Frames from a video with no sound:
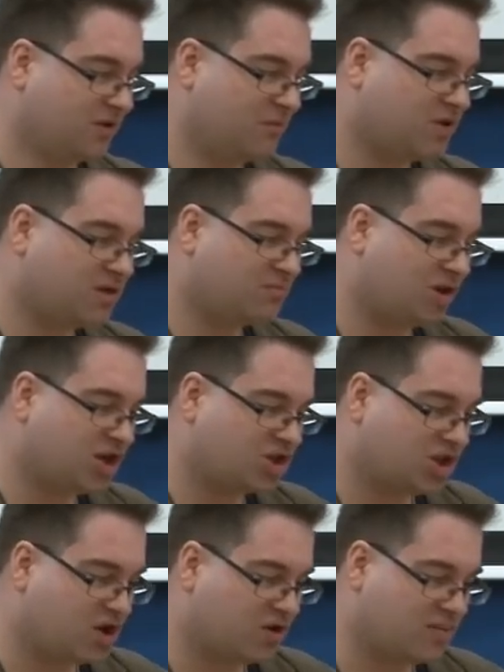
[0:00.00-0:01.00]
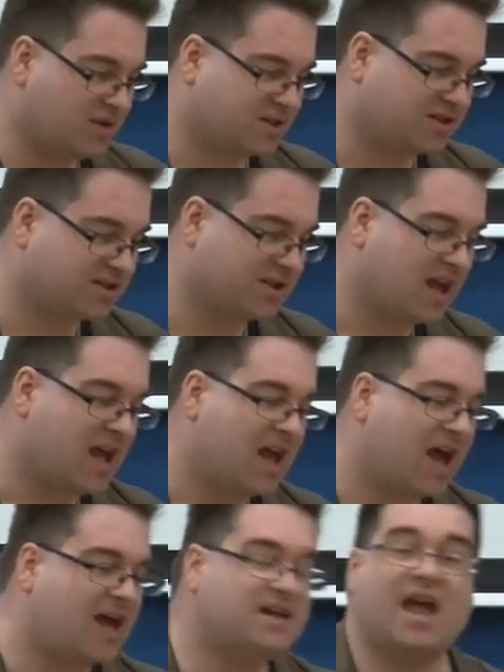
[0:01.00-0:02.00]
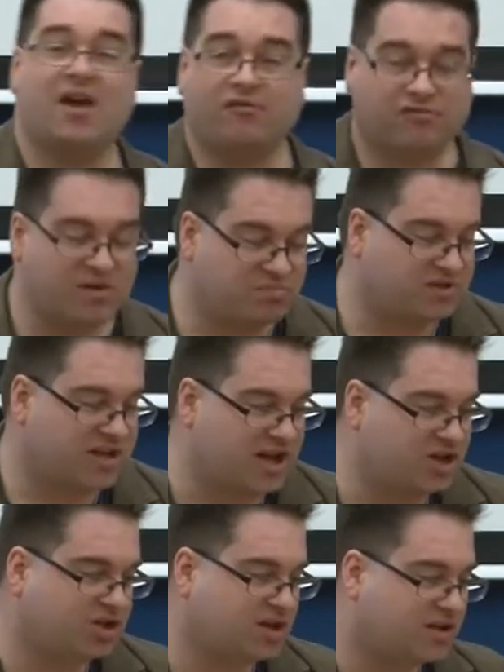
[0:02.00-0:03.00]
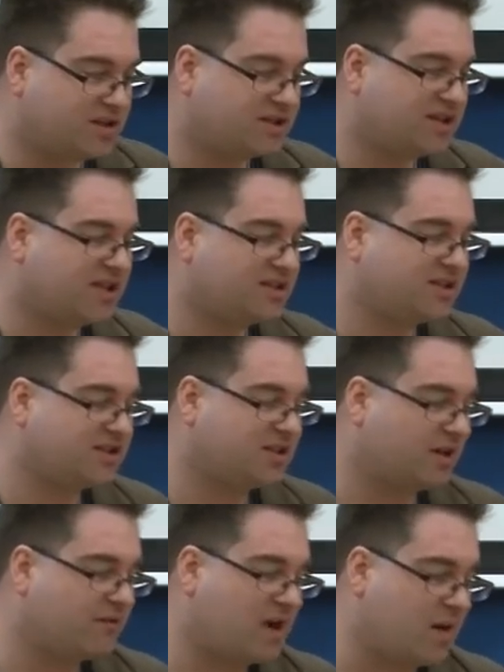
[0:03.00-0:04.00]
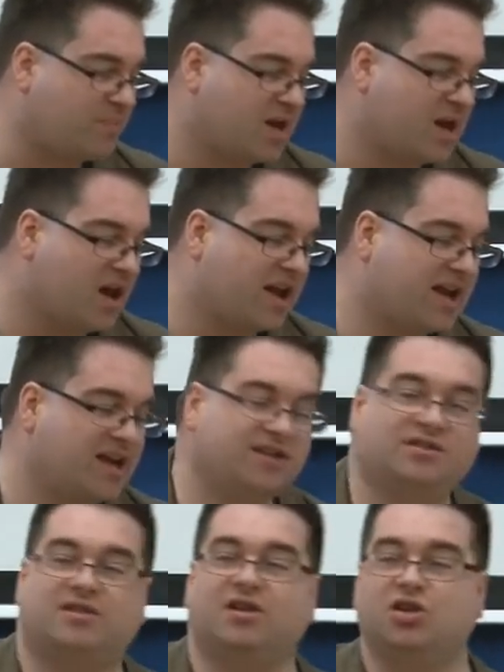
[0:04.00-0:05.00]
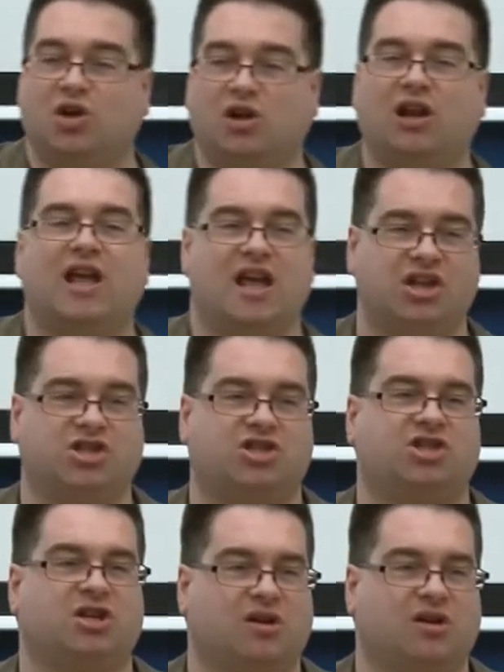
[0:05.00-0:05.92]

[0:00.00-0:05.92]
We demolish arguments and every pretension that sets itself up against the knowledge